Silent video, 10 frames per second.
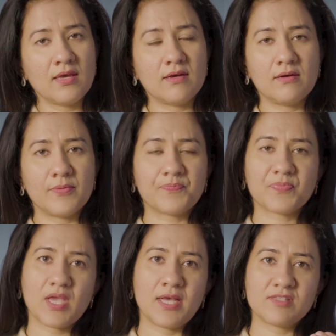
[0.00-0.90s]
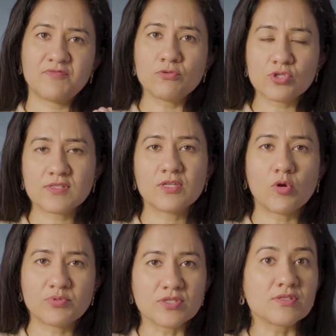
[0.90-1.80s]
Uh, as a futures and
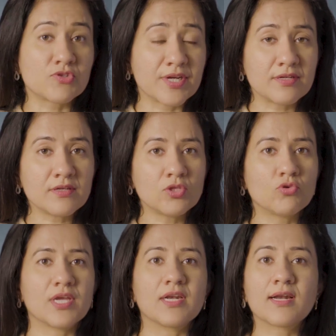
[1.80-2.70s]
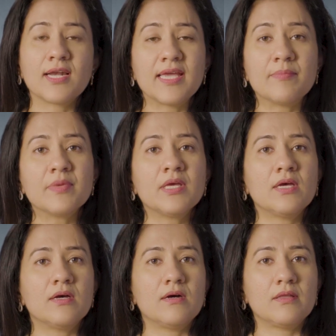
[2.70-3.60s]
option trader, you can claim
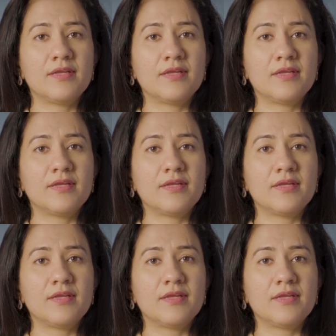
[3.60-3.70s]
uh,